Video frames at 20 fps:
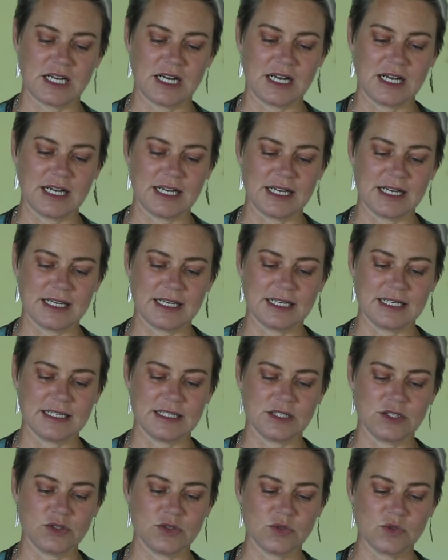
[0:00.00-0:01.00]
I
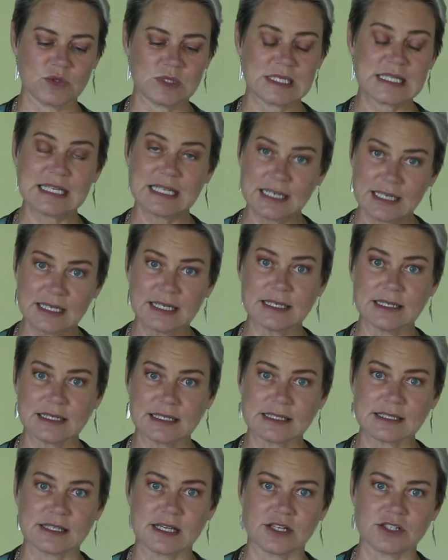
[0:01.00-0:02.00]
use in a
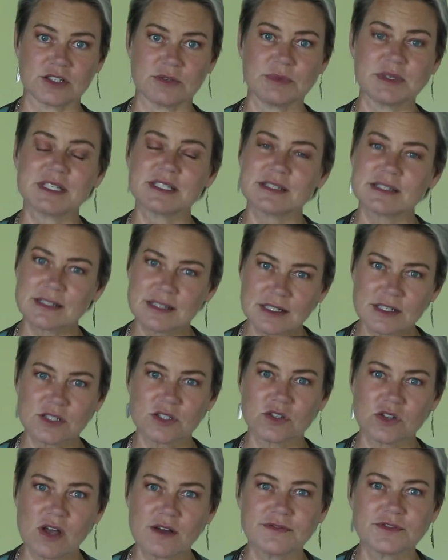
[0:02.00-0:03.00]
healing session because it's got a
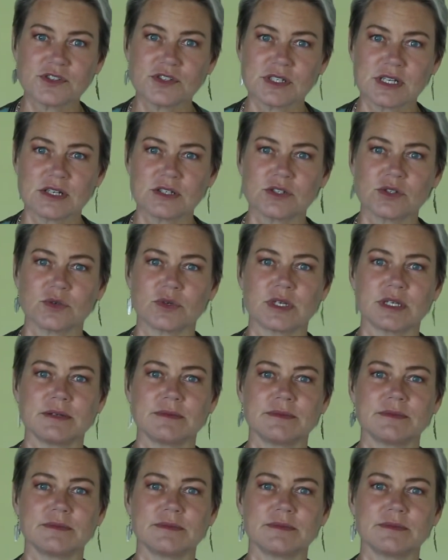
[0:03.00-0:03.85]
softer sound to it.